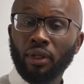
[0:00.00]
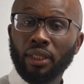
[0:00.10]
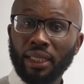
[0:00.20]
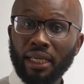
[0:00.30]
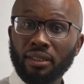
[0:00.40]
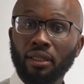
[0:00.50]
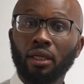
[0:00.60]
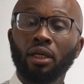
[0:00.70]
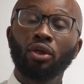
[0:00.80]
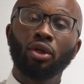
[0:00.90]
yes,
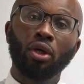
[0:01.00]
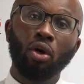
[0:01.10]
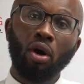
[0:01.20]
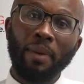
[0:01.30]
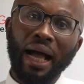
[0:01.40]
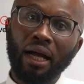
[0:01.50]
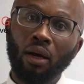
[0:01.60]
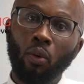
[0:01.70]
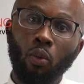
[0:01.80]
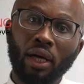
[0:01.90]
you can go back,
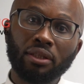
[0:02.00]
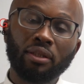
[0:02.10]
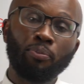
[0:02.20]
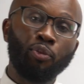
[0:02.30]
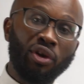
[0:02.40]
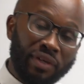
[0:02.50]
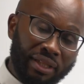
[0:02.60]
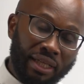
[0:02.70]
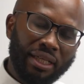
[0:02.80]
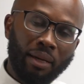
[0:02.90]
watch the previous
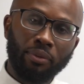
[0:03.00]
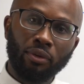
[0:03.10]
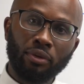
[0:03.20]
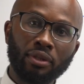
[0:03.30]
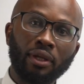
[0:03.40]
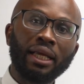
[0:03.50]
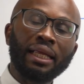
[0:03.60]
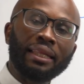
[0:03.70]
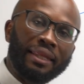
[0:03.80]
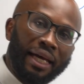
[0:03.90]
examples,
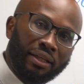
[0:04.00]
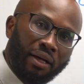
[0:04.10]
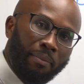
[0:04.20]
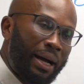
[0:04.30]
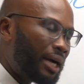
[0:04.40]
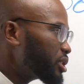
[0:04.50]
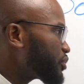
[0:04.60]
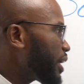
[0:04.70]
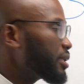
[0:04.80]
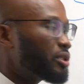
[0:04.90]
then come back and
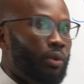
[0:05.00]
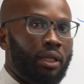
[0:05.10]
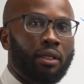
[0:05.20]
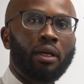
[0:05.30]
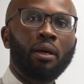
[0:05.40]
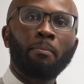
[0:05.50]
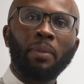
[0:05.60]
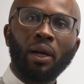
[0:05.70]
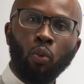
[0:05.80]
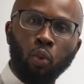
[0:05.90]
try this one.
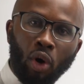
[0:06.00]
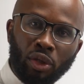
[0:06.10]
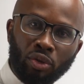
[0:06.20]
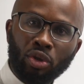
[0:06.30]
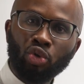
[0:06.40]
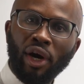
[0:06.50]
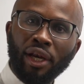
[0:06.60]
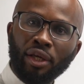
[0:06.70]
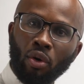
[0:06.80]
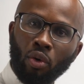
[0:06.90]
But I want you to try it
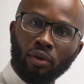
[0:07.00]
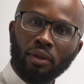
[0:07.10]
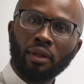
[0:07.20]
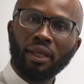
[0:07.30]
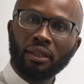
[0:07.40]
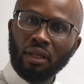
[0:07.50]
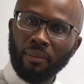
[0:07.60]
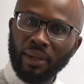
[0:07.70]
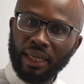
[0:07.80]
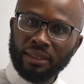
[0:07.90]
on your own, then
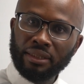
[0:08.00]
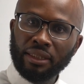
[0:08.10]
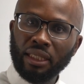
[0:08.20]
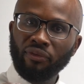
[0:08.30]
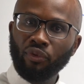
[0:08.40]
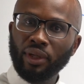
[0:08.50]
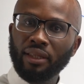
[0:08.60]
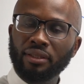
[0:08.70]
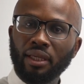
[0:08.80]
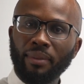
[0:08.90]
come and let's see if we get
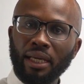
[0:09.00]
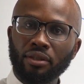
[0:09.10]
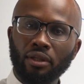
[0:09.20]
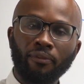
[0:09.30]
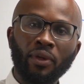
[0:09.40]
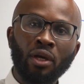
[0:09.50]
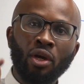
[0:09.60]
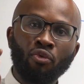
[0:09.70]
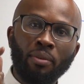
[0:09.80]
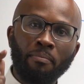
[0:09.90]
the same answer.
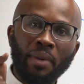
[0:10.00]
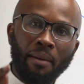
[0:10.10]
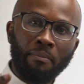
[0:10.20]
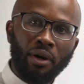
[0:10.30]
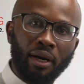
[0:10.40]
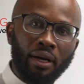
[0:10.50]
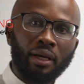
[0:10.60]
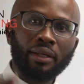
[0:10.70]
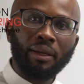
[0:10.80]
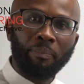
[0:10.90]

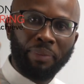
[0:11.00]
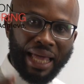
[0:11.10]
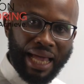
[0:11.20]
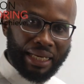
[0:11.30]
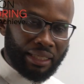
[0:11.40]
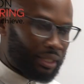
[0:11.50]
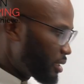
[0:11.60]
Remember the plan.